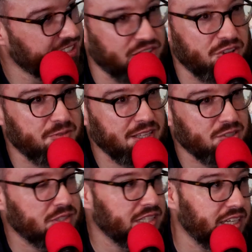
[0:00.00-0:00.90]
Do you know what I mean?
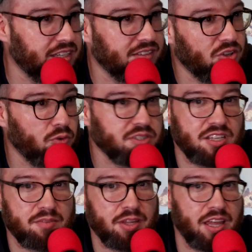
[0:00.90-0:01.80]
So it's like no one's
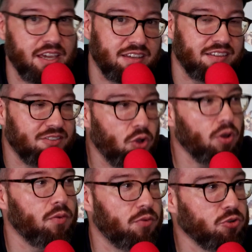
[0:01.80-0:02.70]
gonna be like,
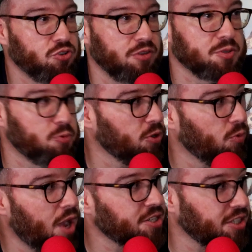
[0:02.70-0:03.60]
no Trump supporter
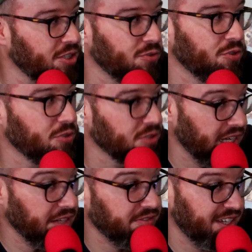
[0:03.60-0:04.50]
watching you do your
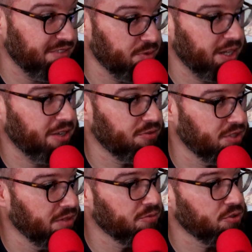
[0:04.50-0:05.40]
tight five about how
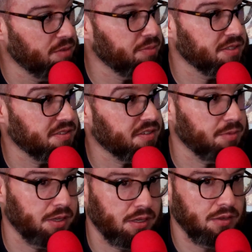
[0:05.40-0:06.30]
dumb Trump is
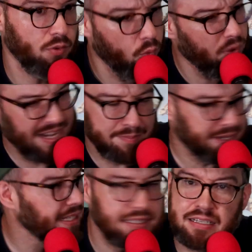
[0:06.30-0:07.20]
gonna be like, wait a
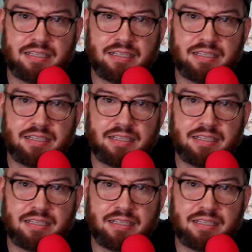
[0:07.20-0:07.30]
minute.